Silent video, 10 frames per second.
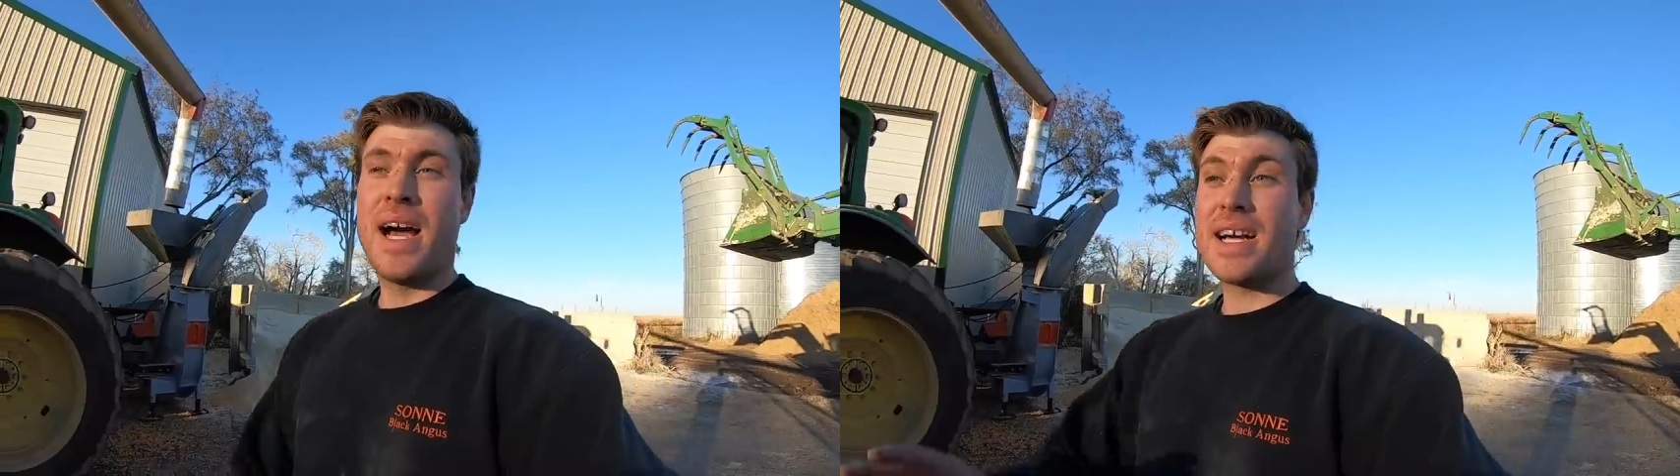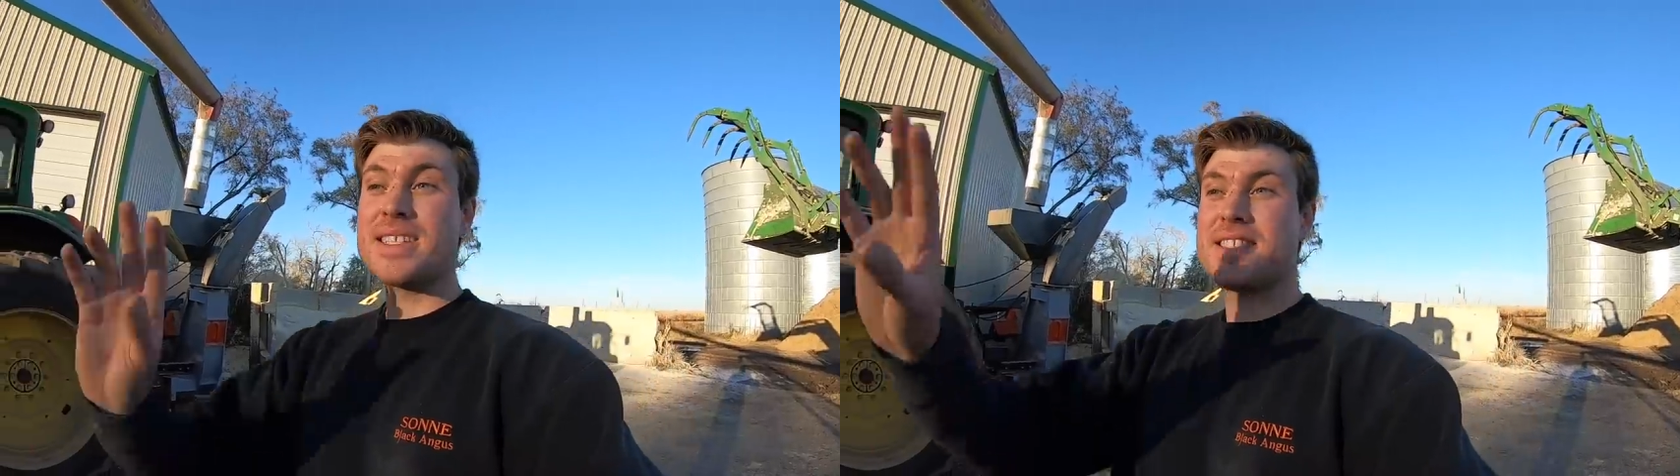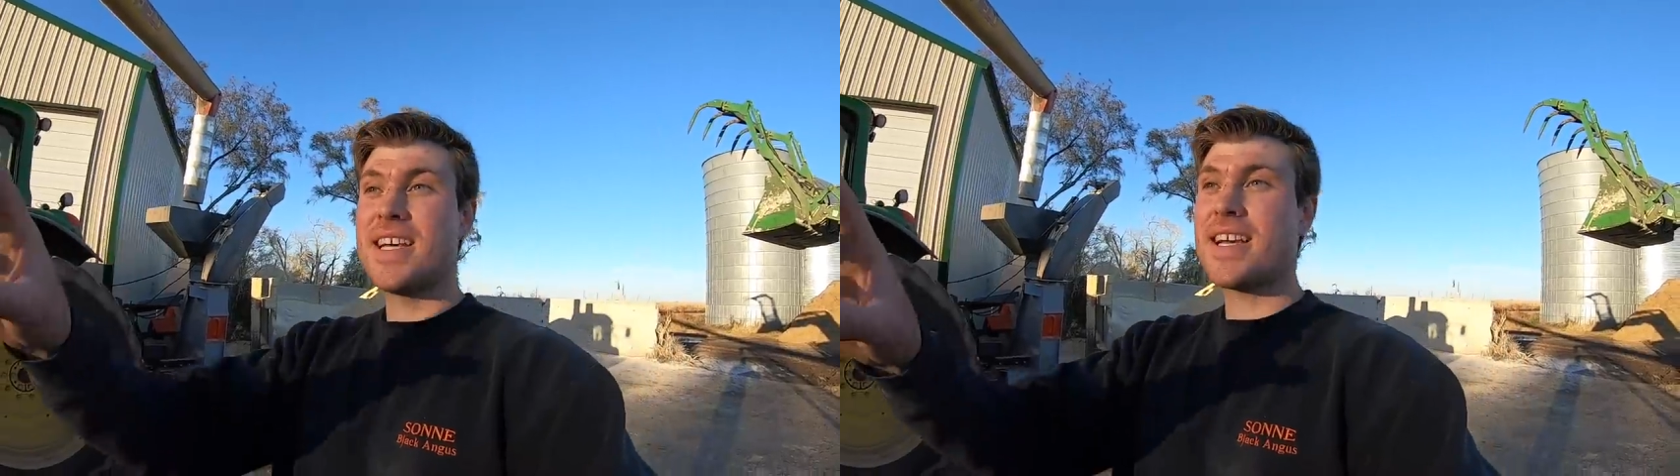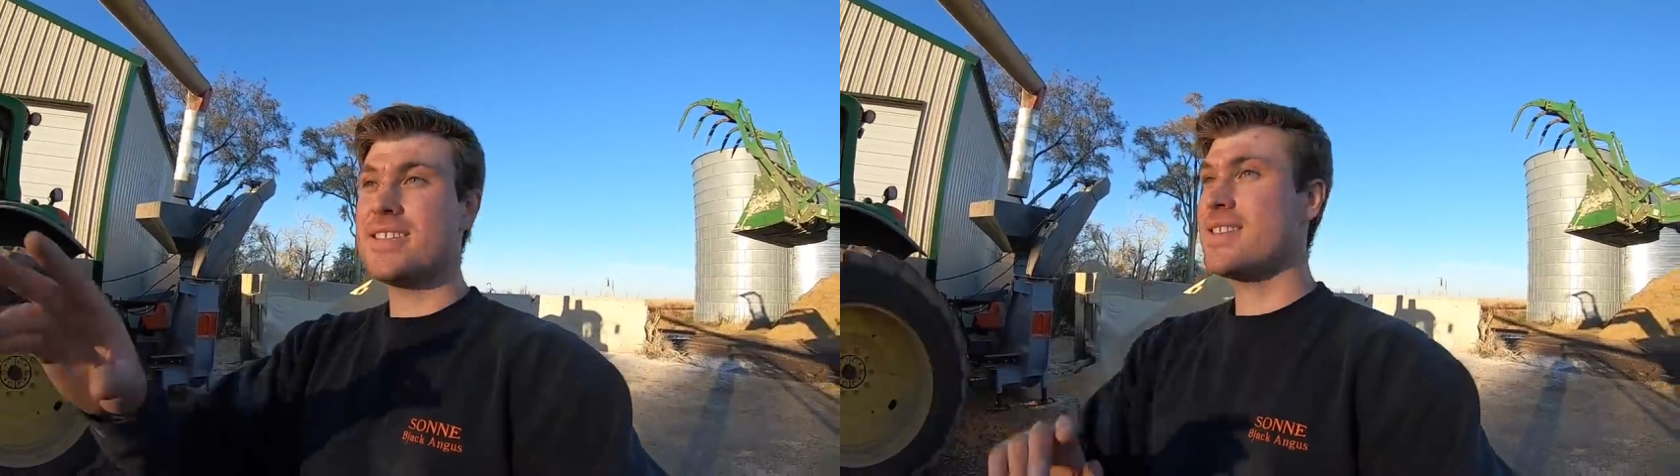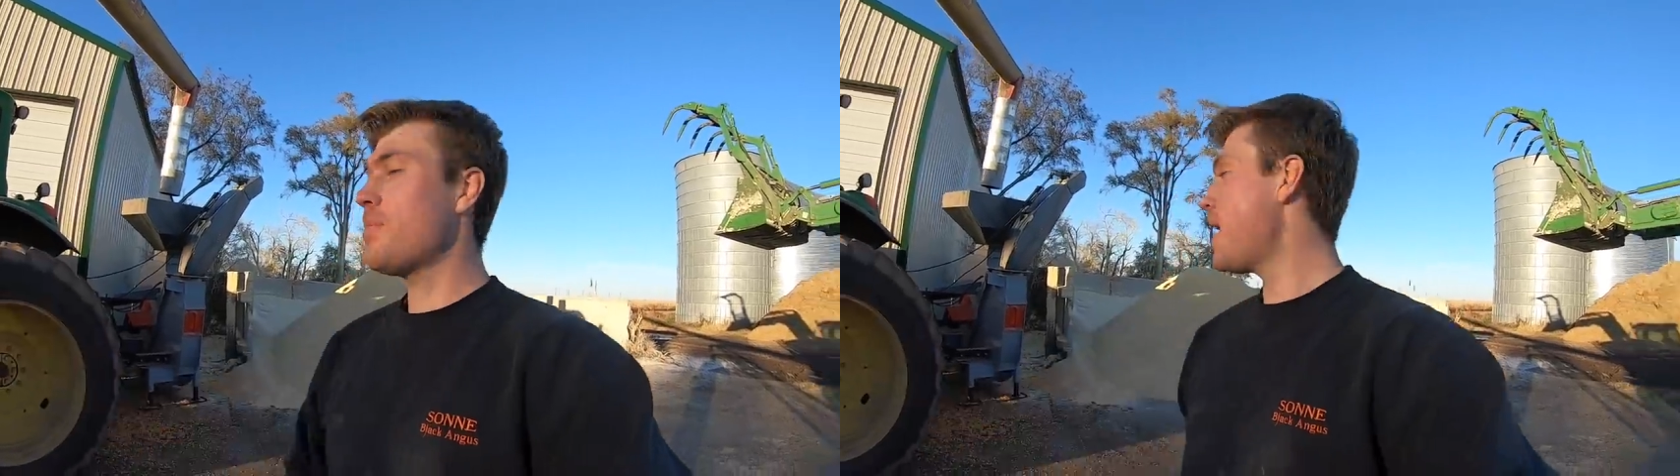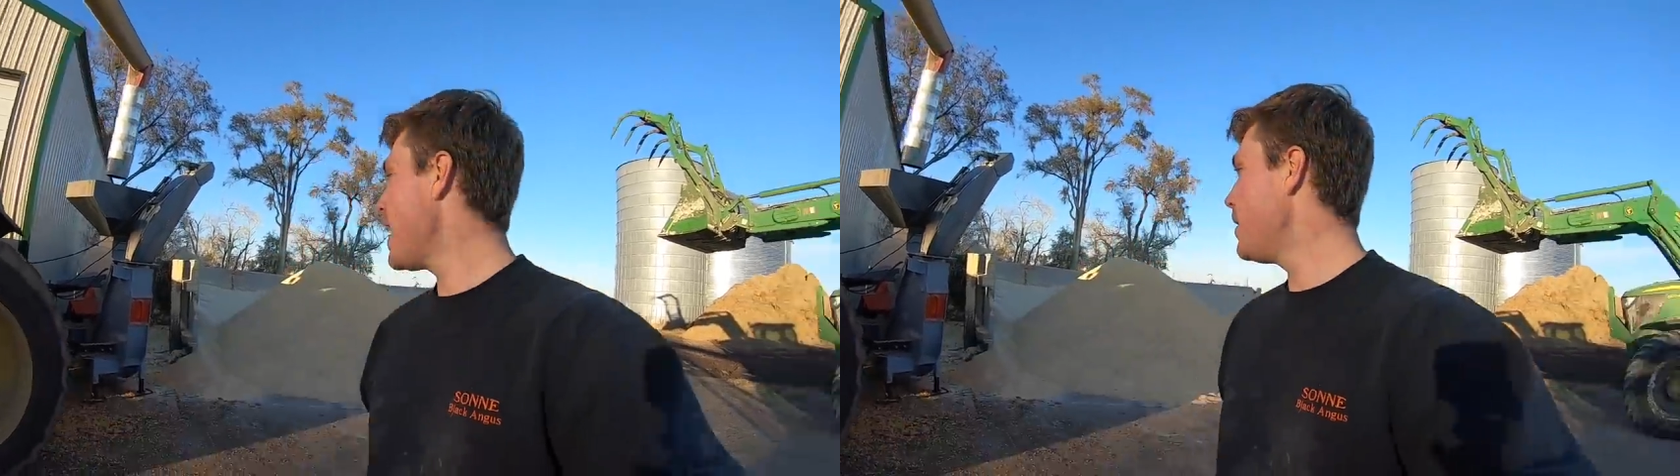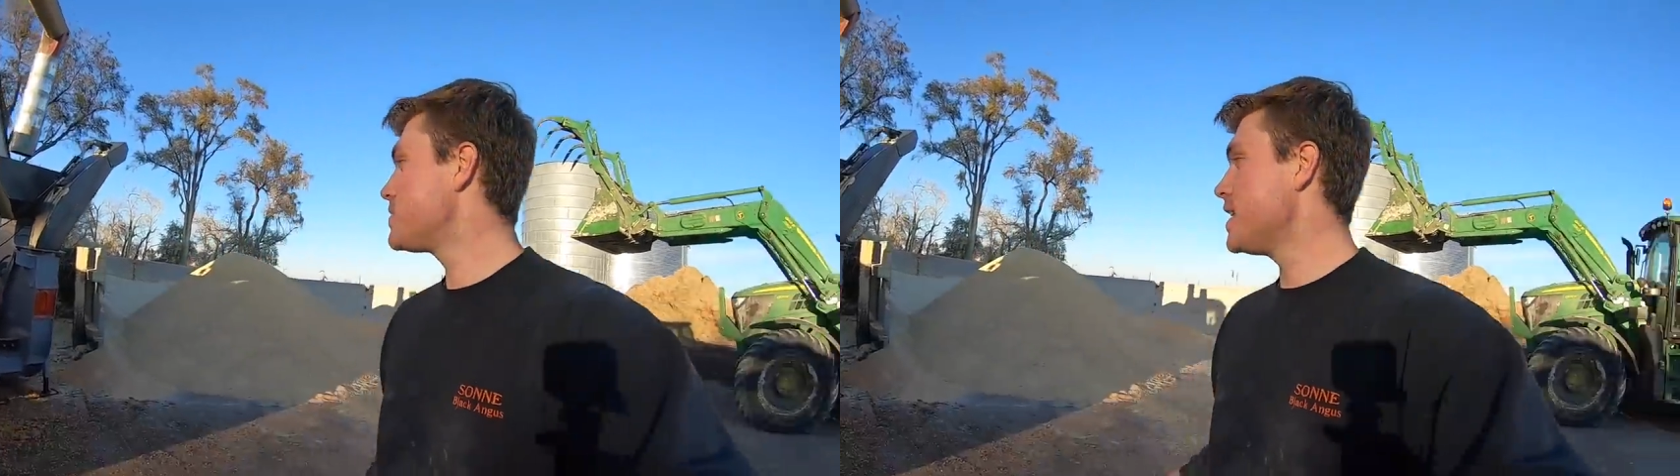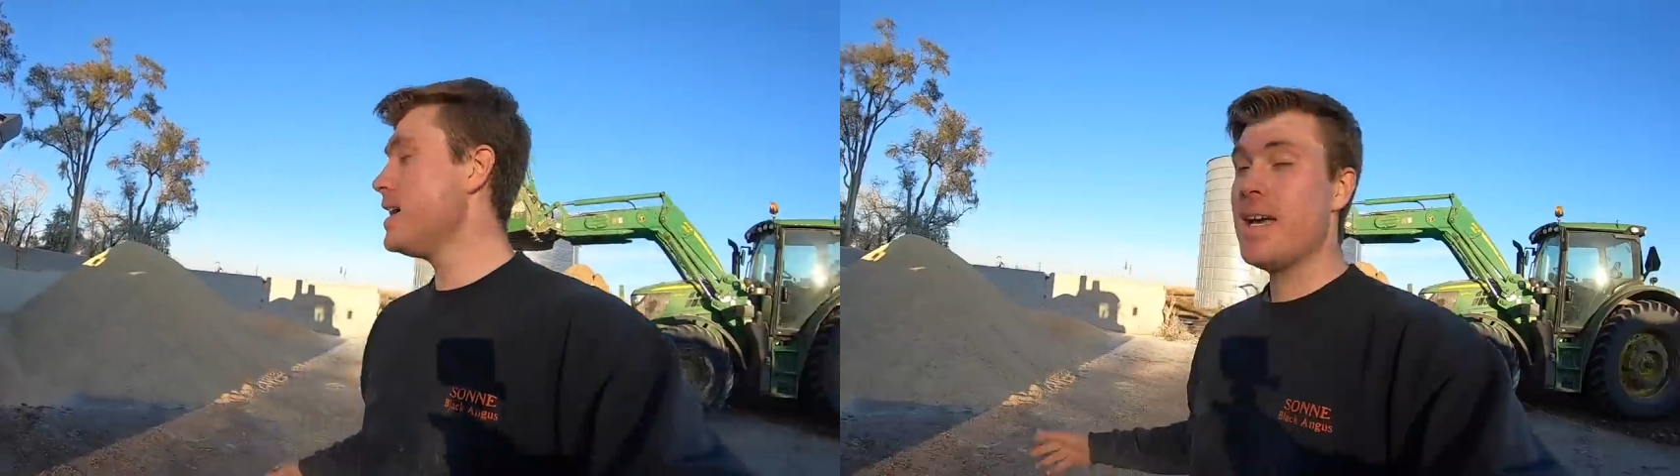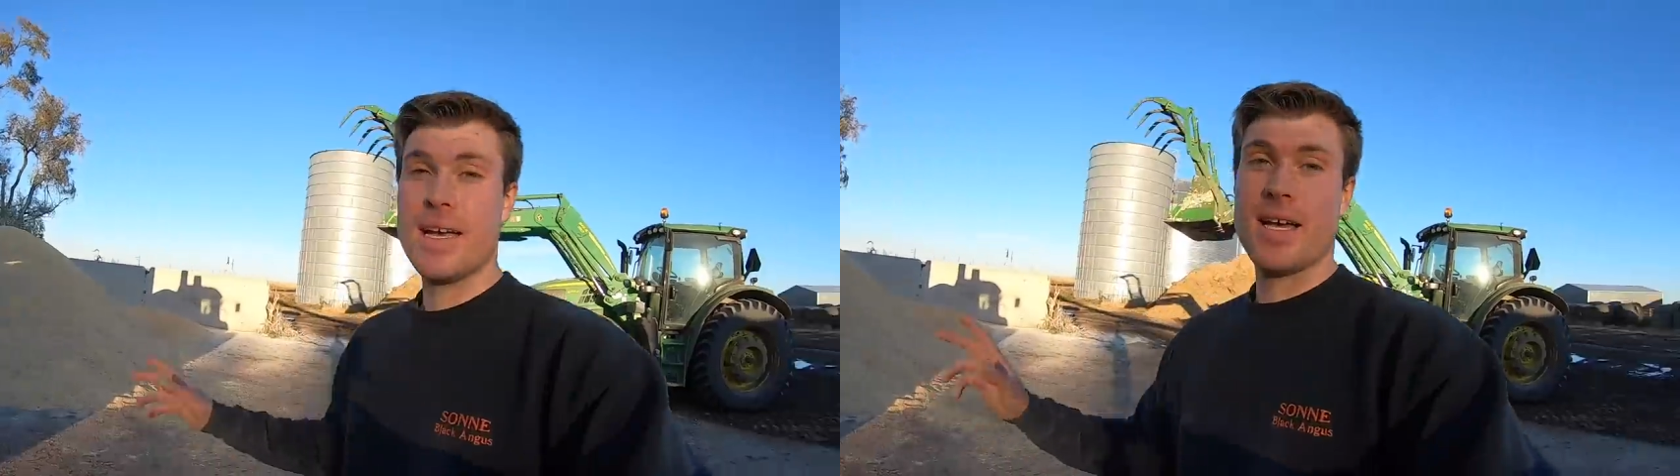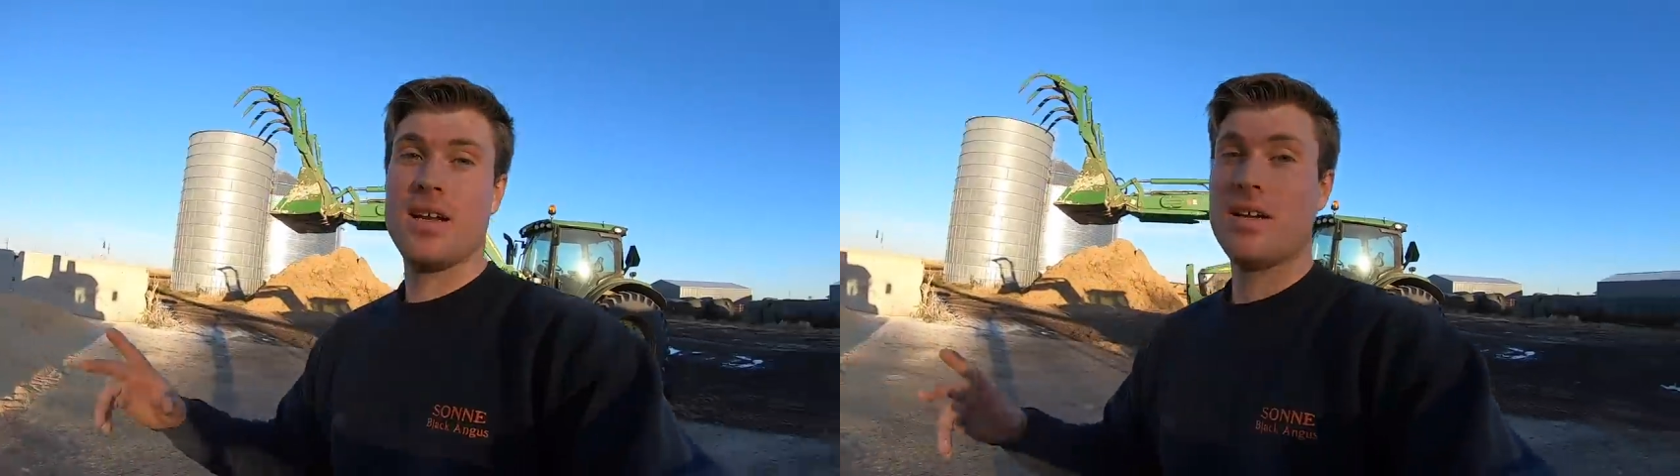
I got the second semi empty and